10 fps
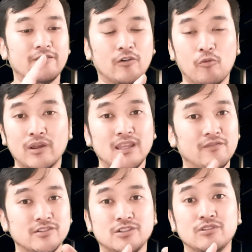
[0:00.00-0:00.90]
level 1,
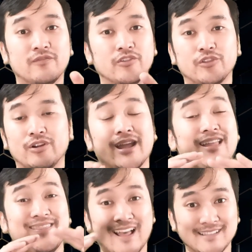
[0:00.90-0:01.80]
level 2, level 3,
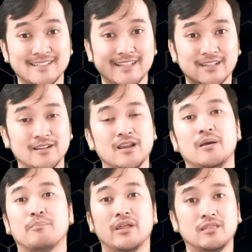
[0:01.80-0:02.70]
and that's it.
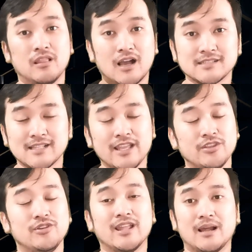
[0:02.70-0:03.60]
But in Lost
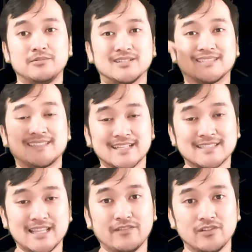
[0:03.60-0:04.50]
Light, you get up to
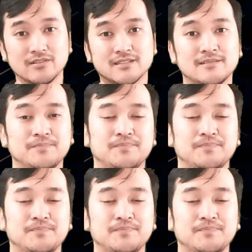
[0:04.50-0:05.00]
6 levels.